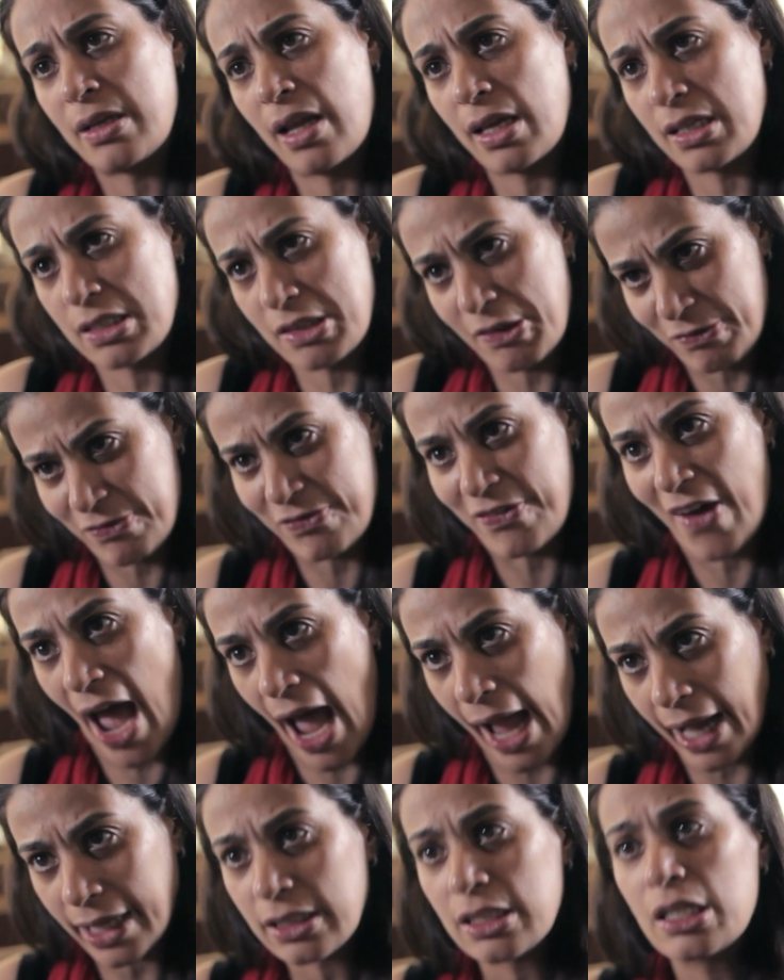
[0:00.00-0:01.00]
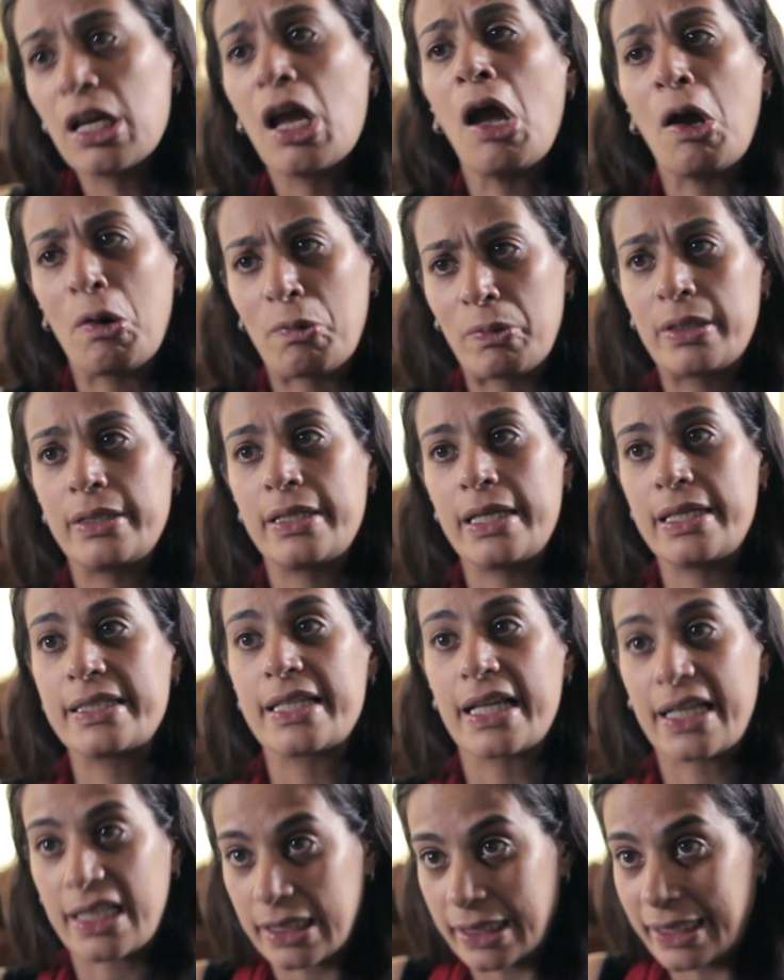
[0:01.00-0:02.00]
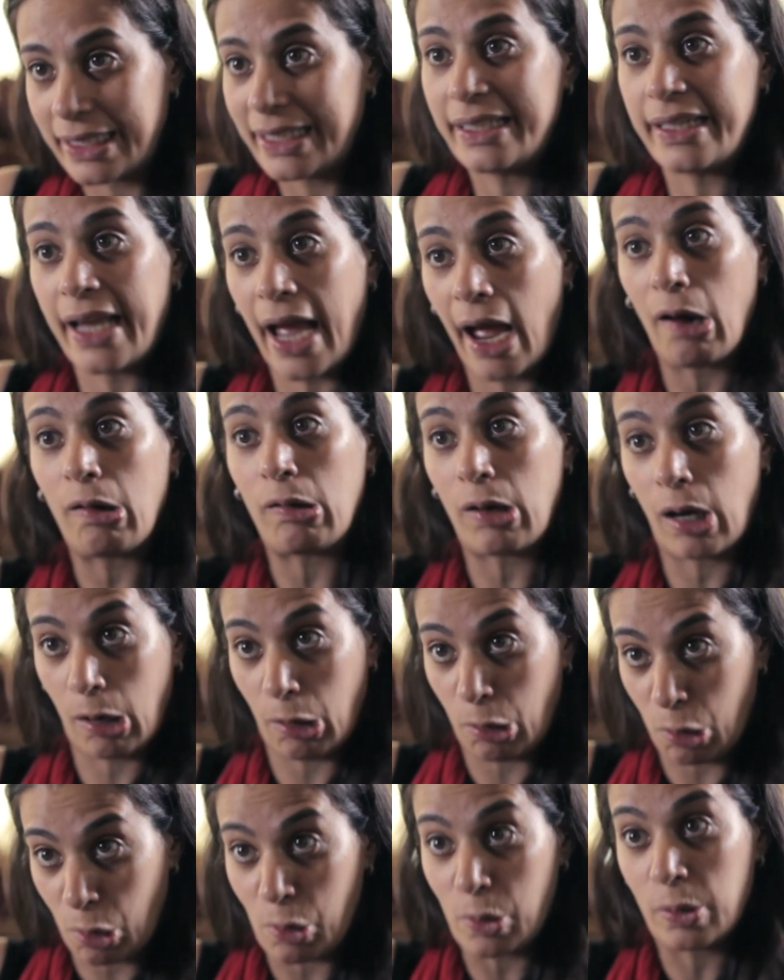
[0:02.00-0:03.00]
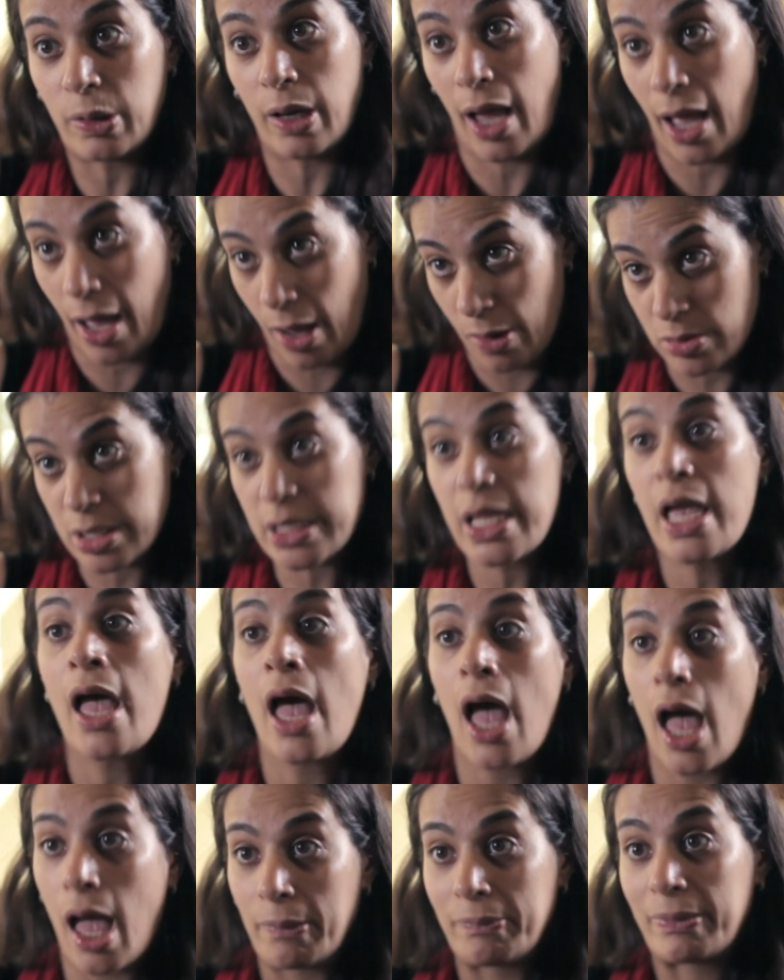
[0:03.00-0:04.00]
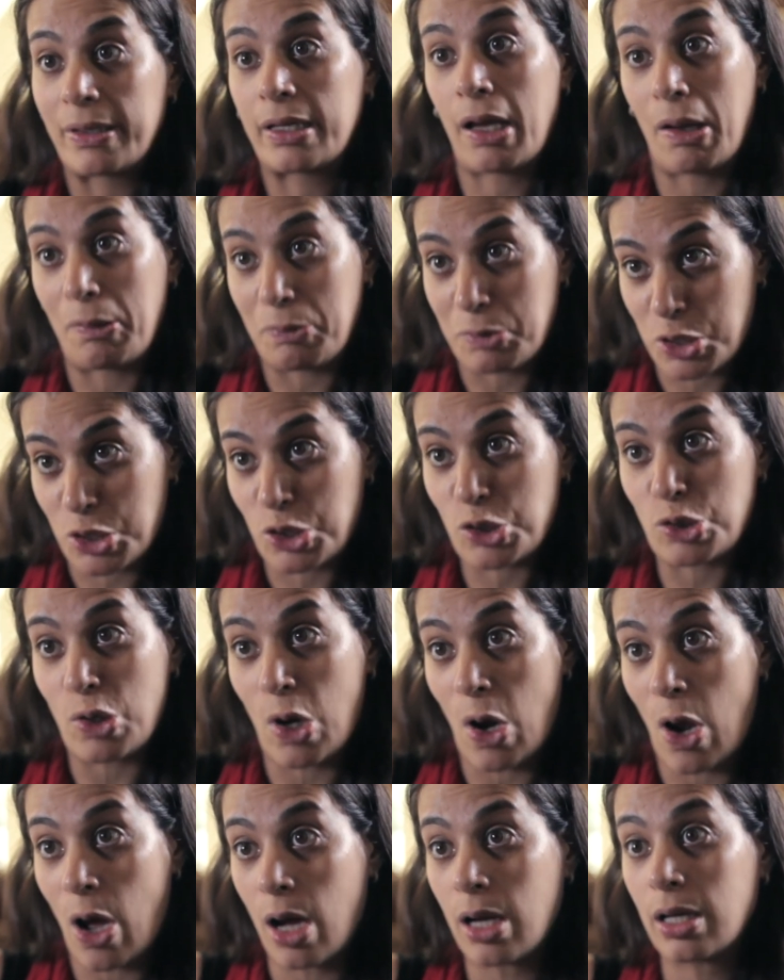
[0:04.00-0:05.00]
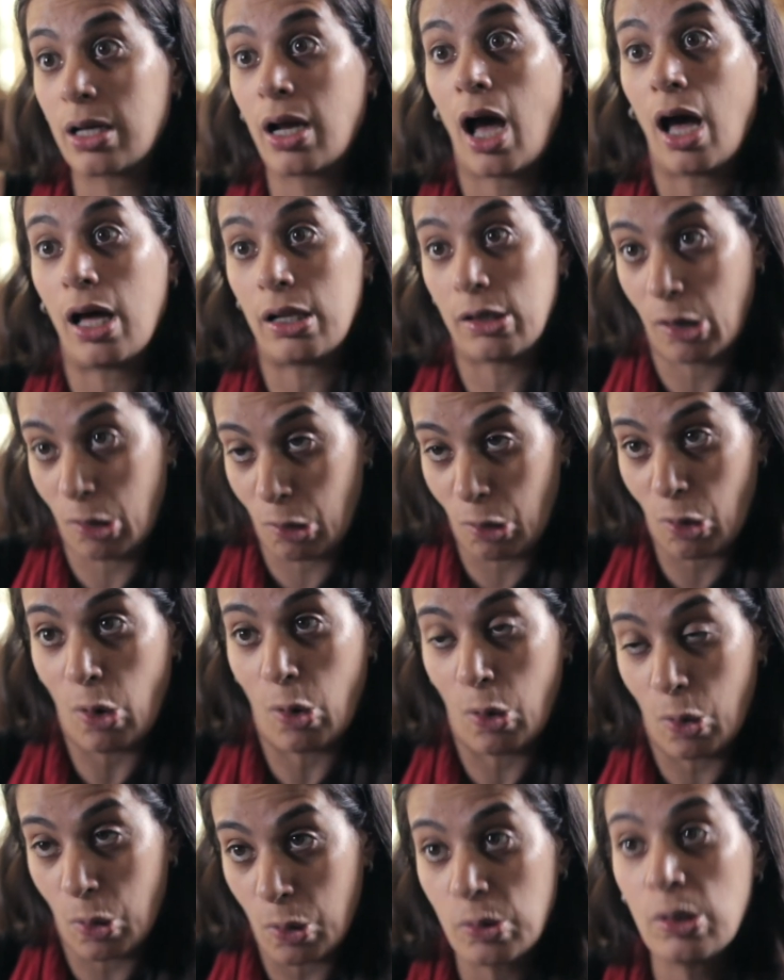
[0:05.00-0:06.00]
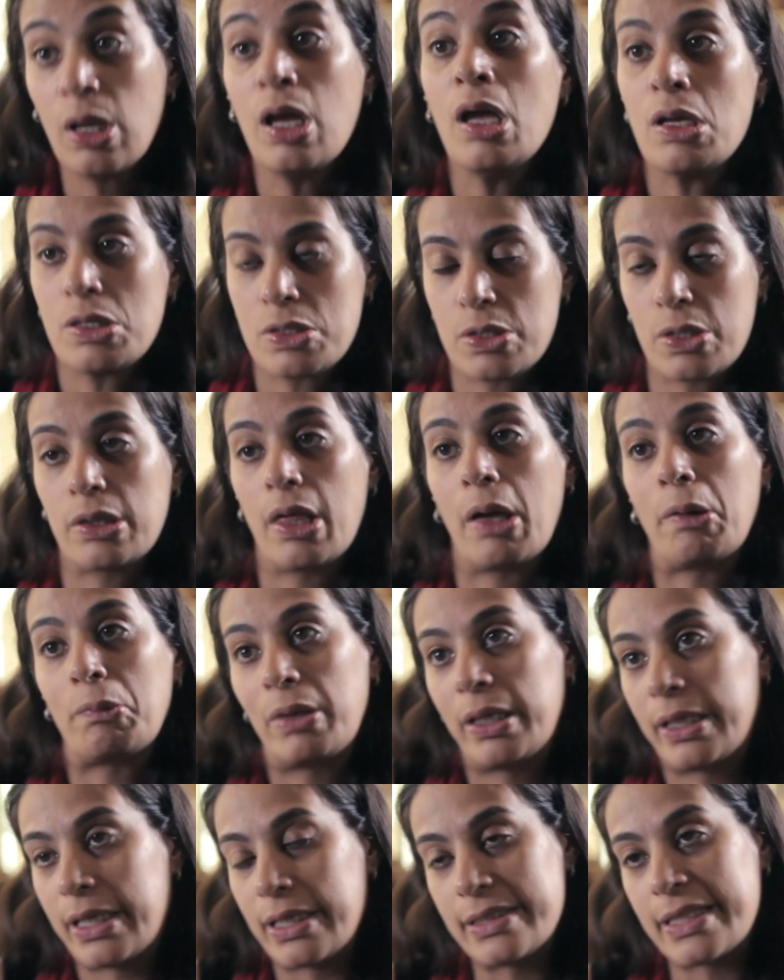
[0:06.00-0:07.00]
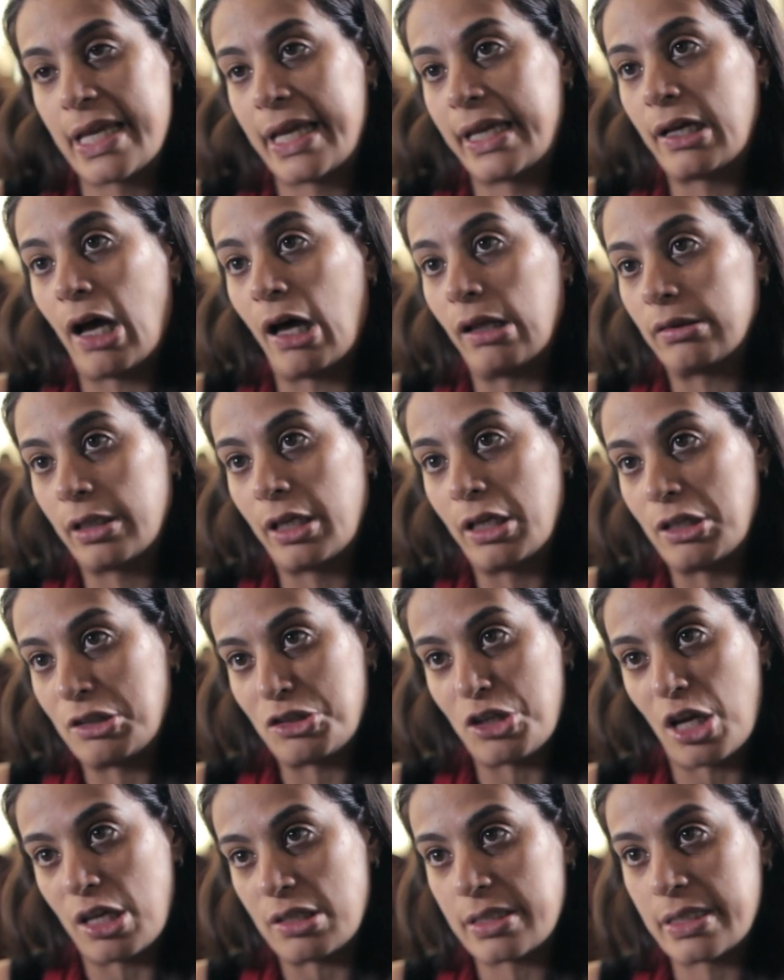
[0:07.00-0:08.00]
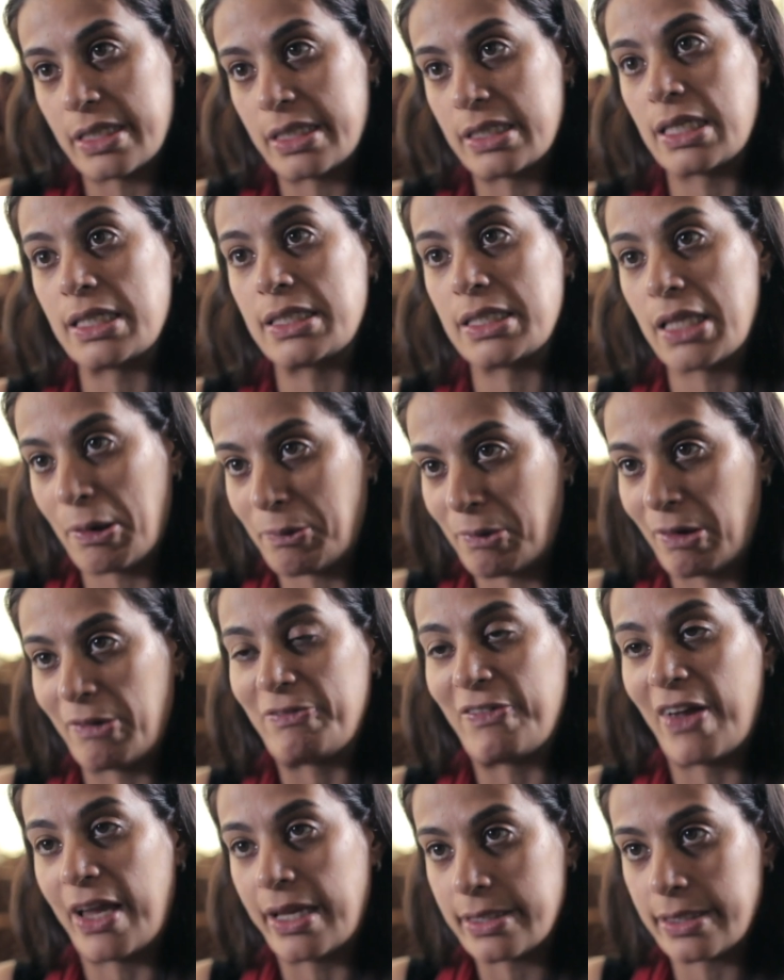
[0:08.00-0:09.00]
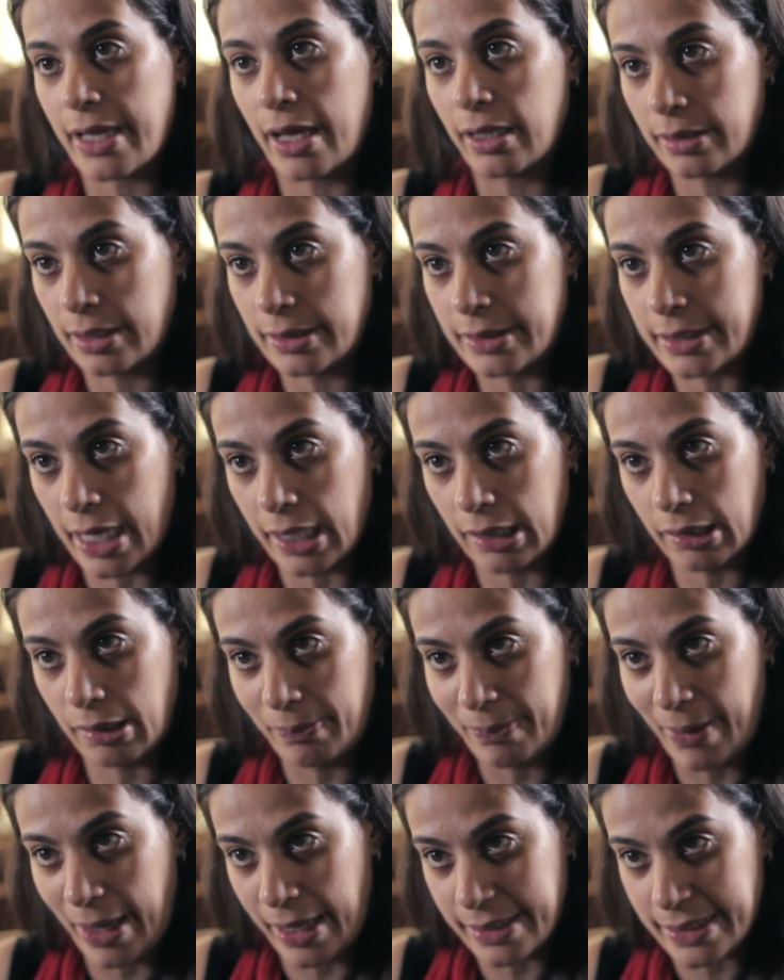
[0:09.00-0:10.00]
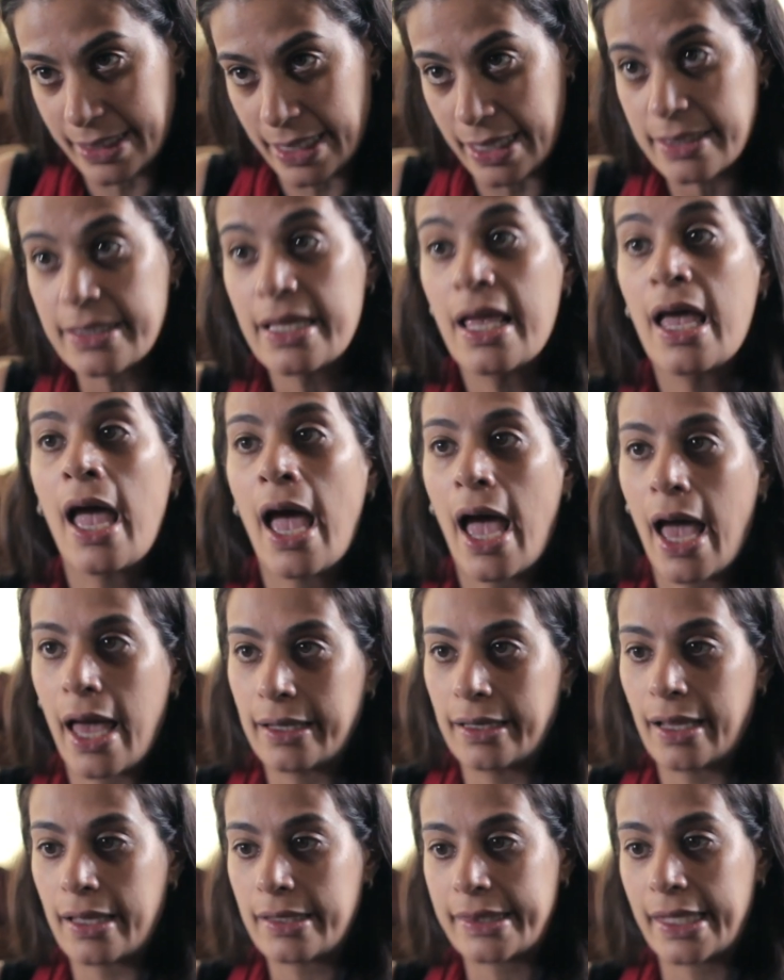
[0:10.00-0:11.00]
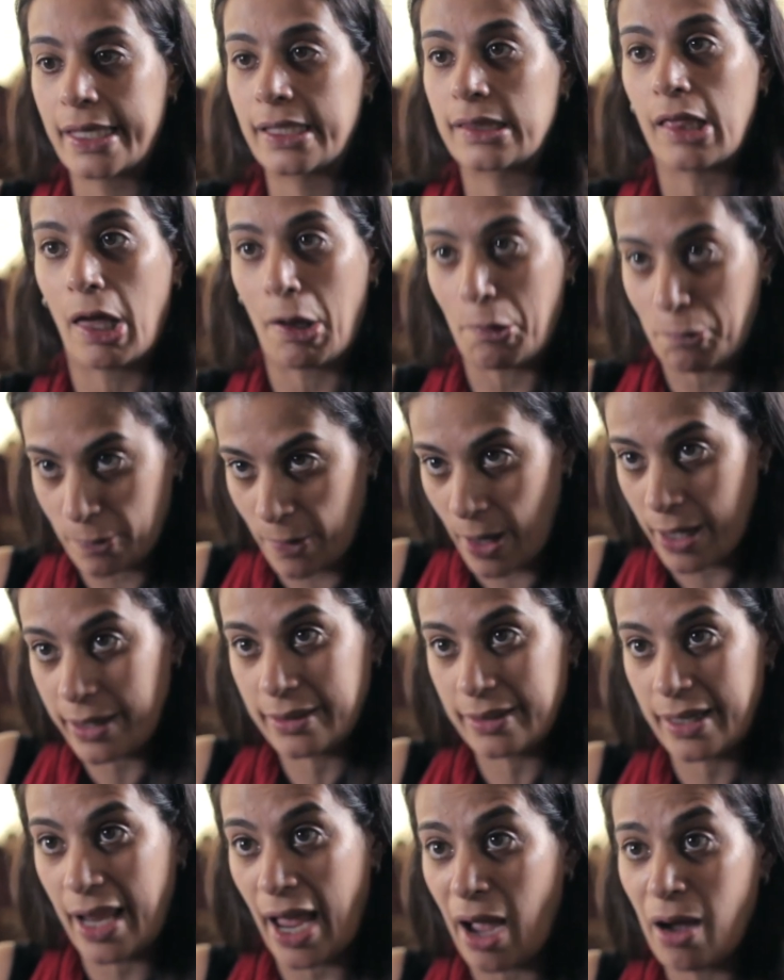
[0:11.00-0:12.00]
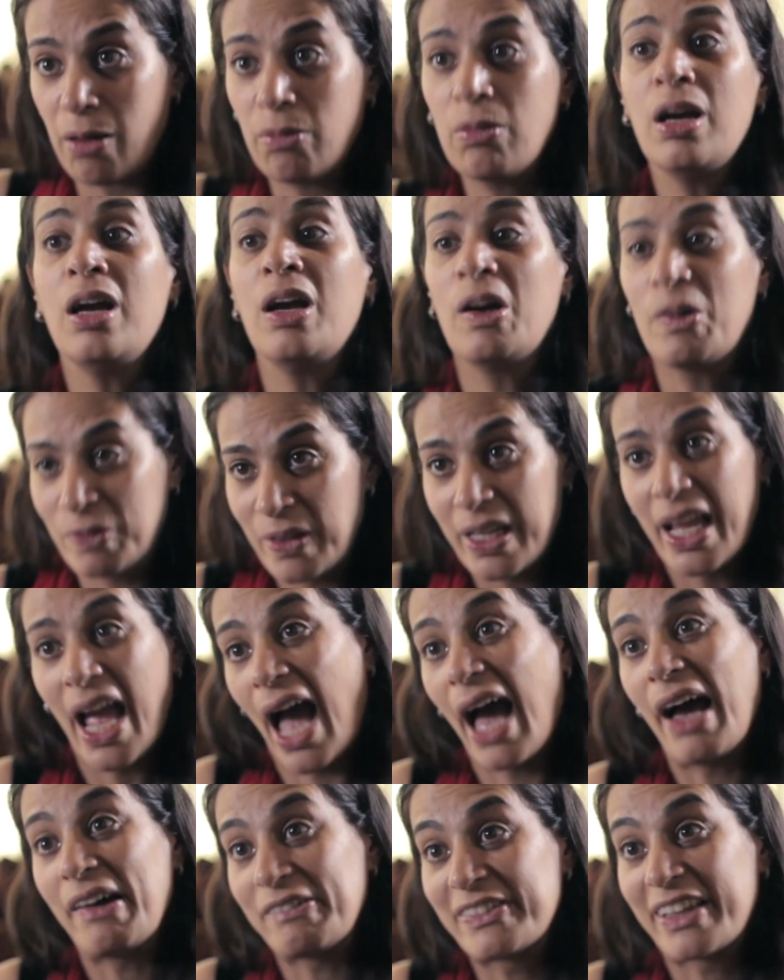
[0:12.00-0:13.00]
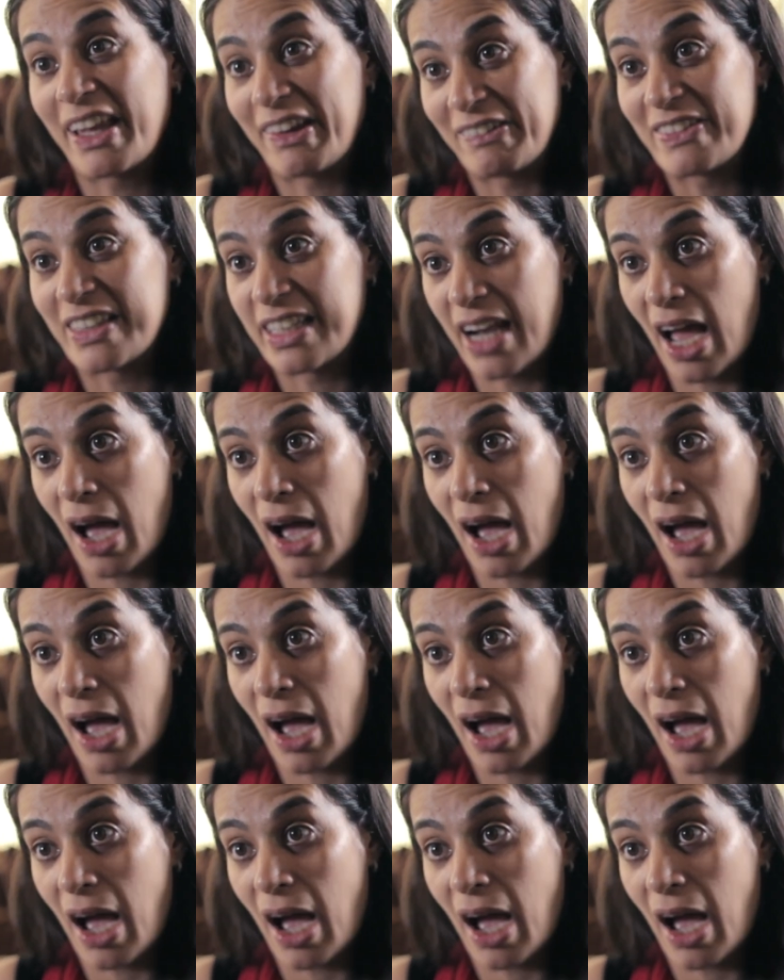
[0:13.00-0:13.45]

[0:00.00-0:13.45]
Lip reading: as a fact. We need to clean out our own house and become strong on our own so that we can take on the injustices that we face on a daily basis. And I think that right now we have given